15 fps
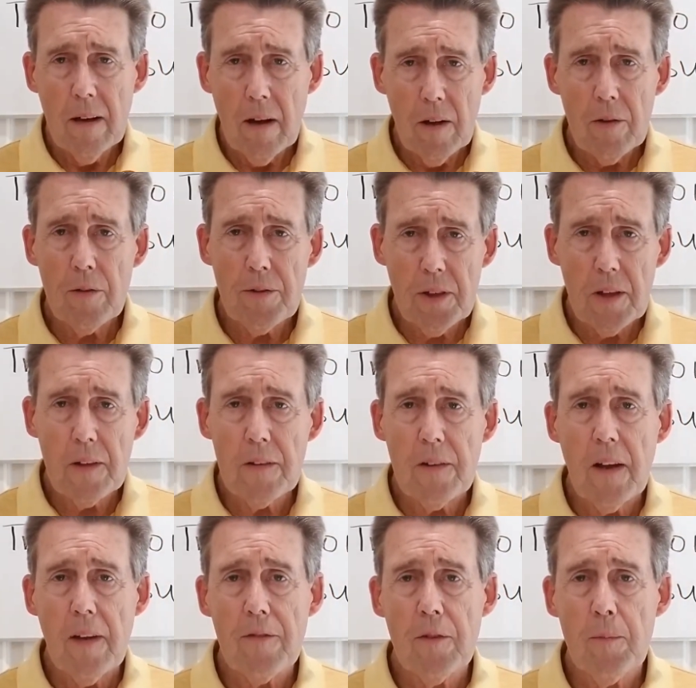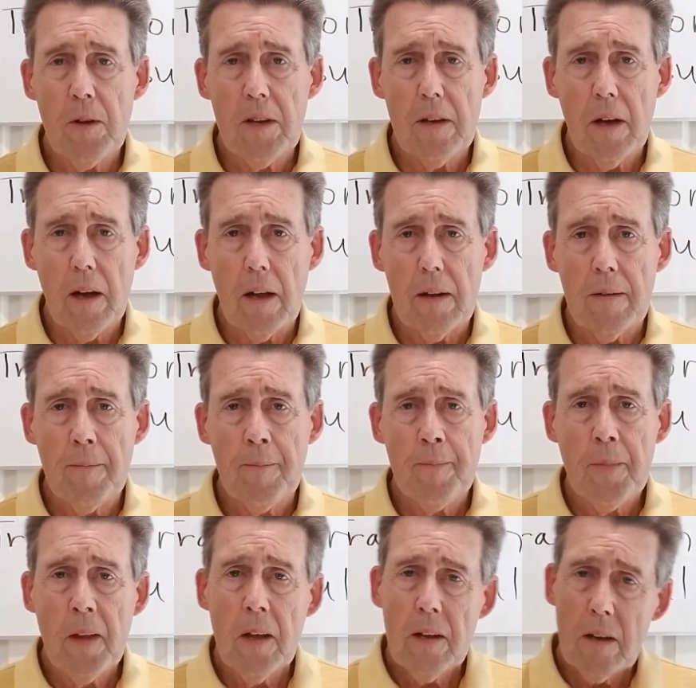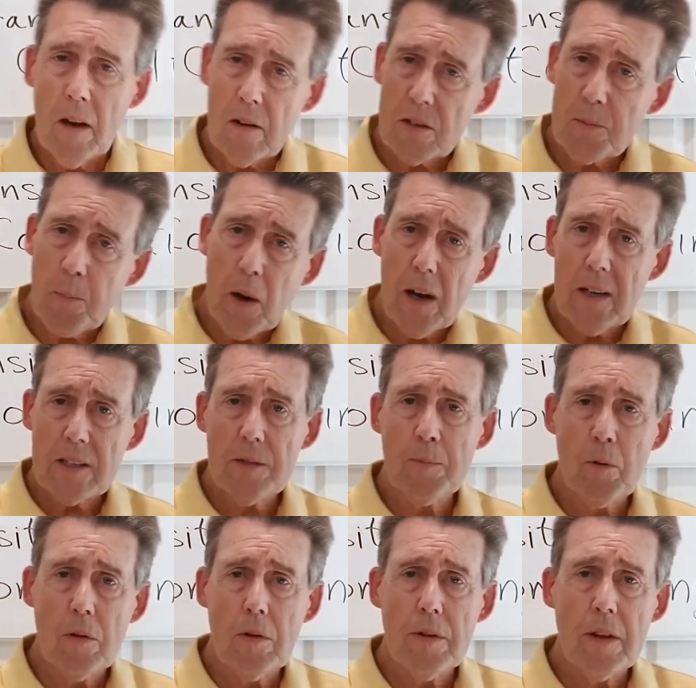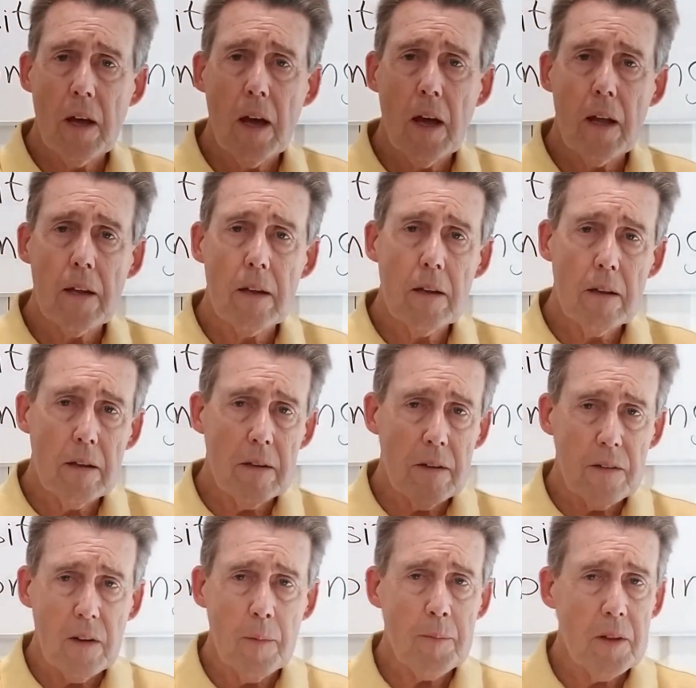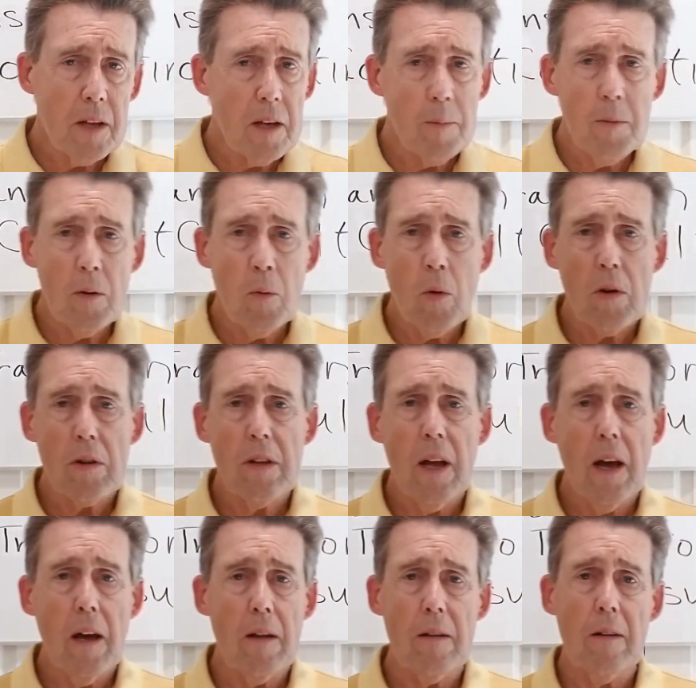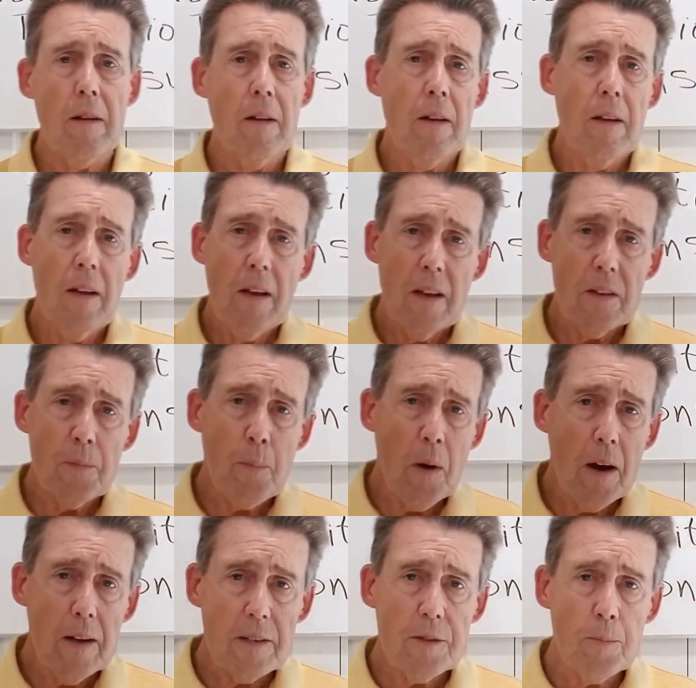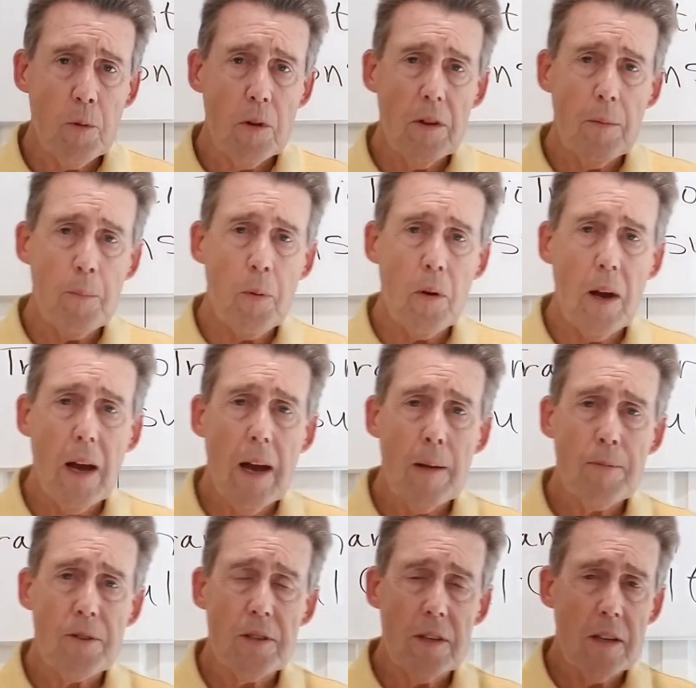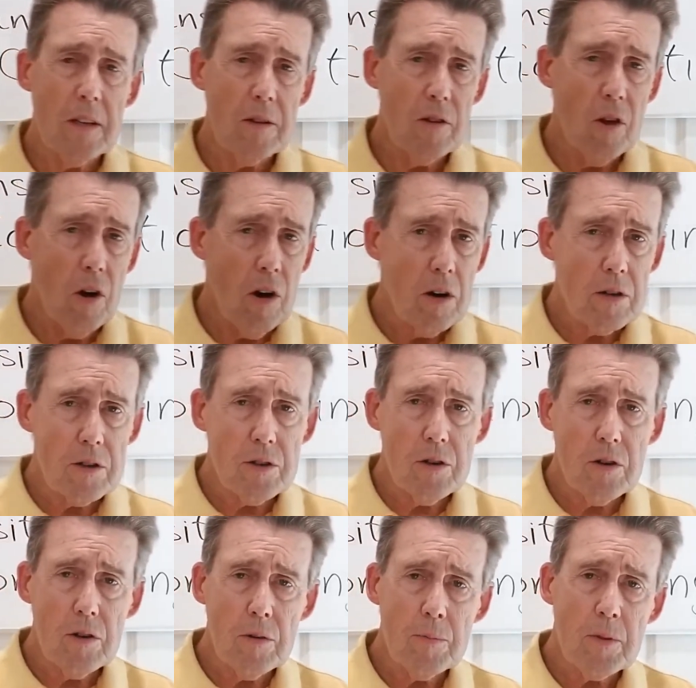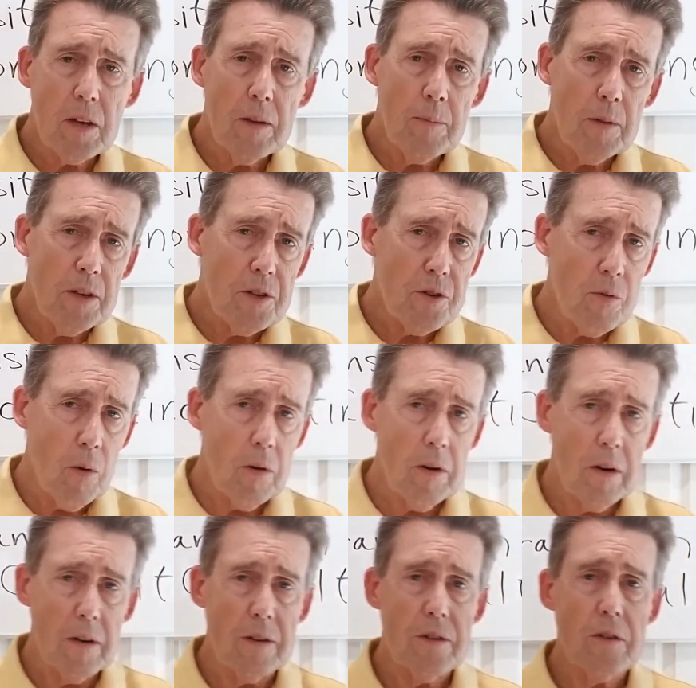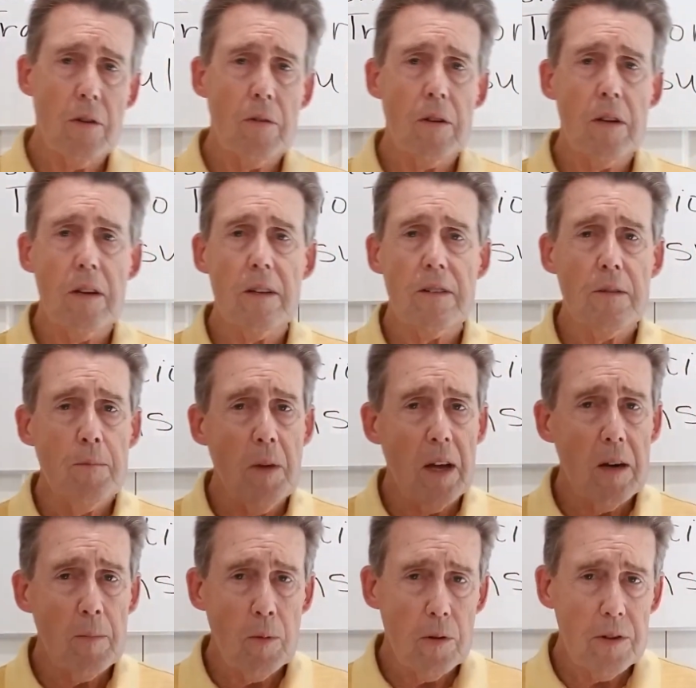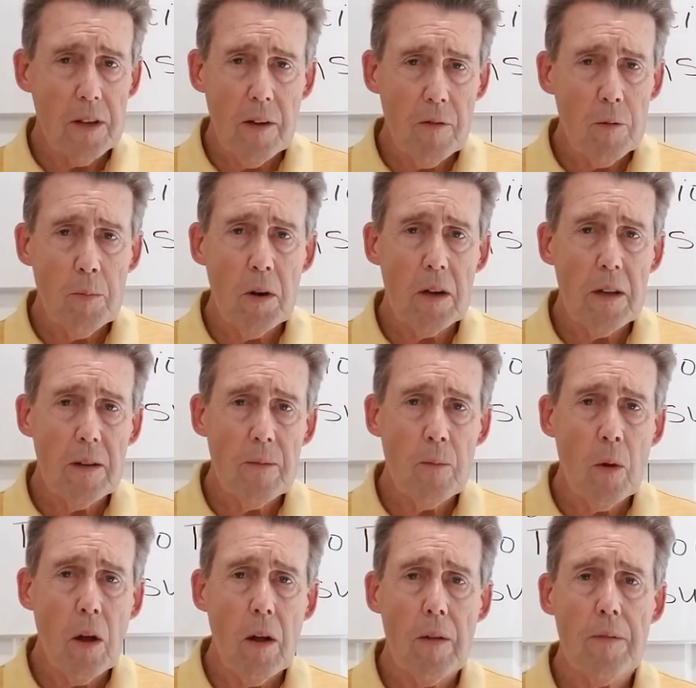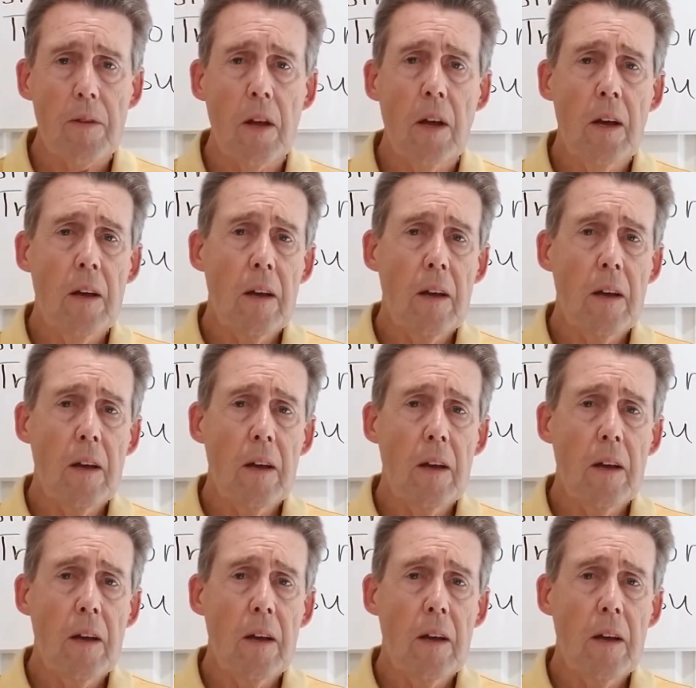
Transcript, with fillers: other things have to be done. Now it's possible that something could be worked out. It's possible that perhaps the long term can be shortened so that it's amenable to everybody involved.